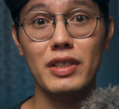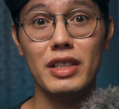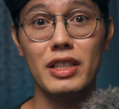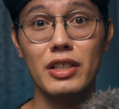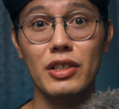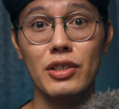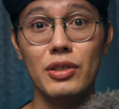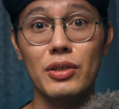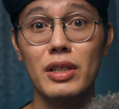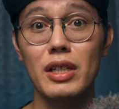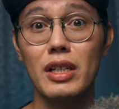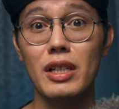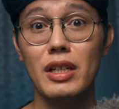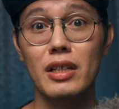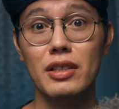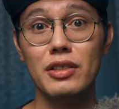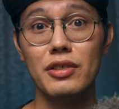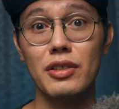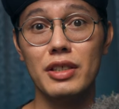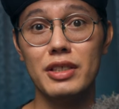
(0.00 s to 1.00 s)
video
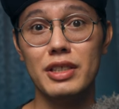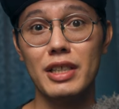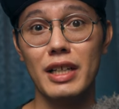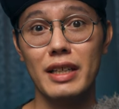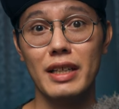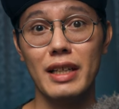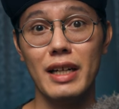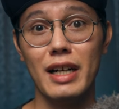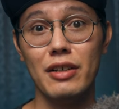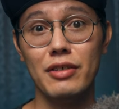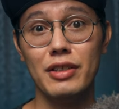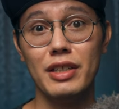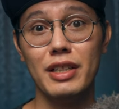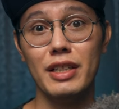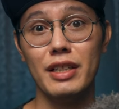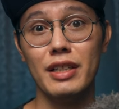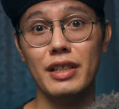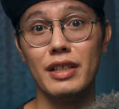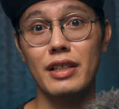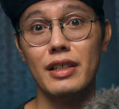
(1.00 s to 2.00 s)
you can check that out
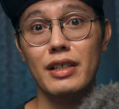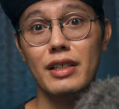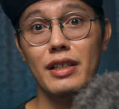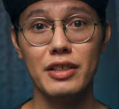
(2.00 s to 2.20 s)
here